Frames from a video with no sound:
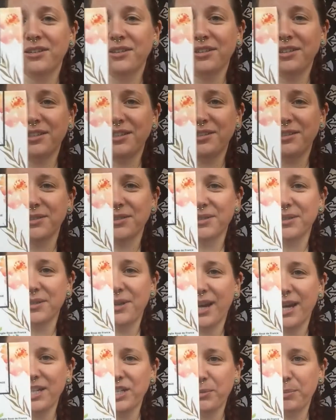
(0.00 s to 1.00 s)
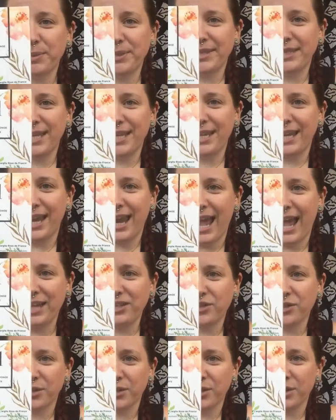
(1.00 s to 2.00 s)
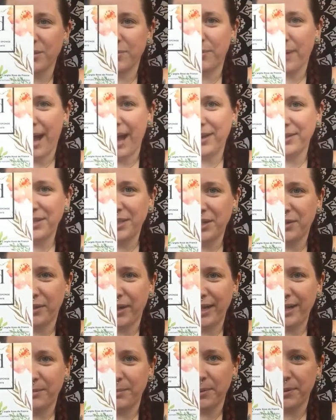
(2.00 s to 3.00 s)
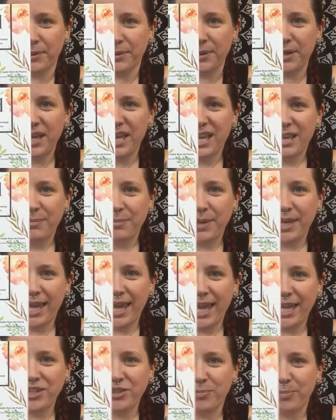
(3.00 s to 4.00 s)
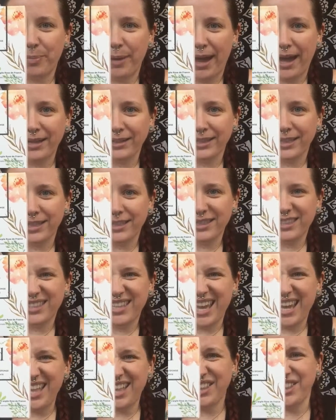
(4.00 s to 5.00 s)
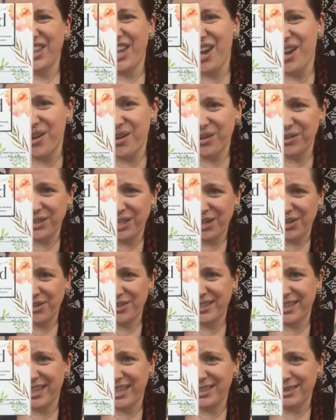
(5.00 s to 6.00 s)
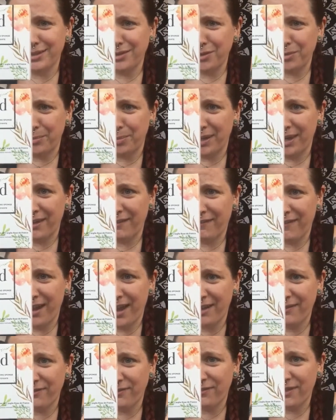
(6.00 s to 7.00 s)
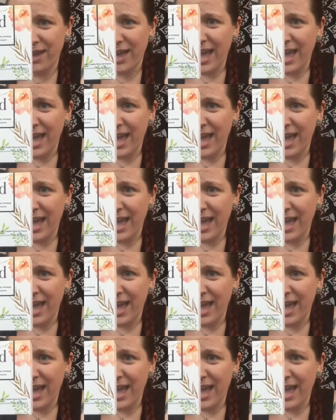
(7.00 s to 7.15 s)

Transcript: Ooh, 100% natural, biodegradable, pH balanced. Say hello to your skin's new BFF.